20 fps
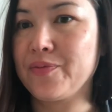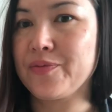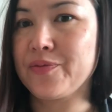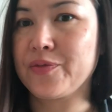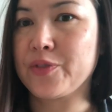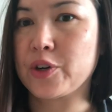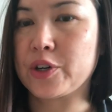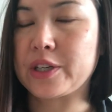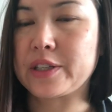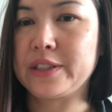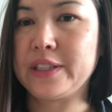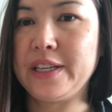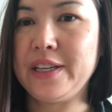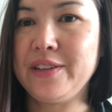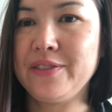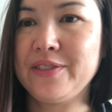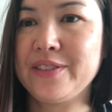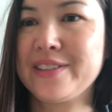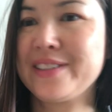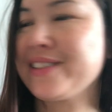vertically
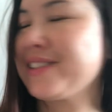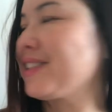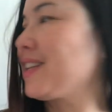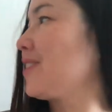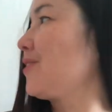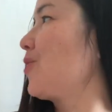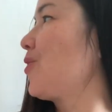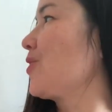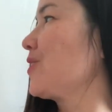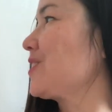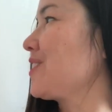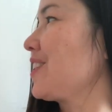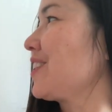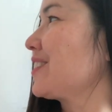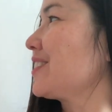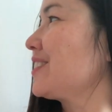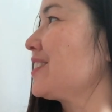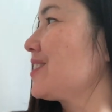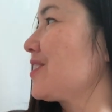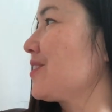instead of
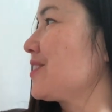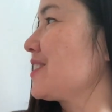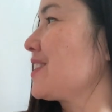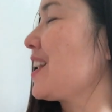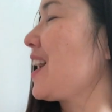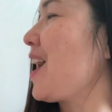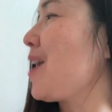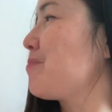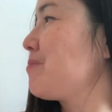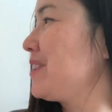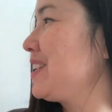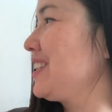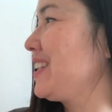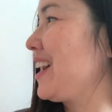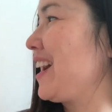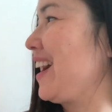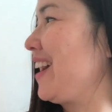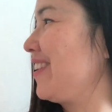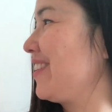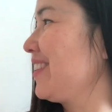horizontally, so it's up and
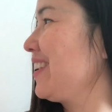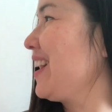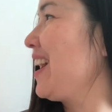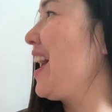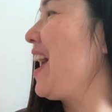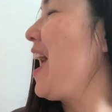down.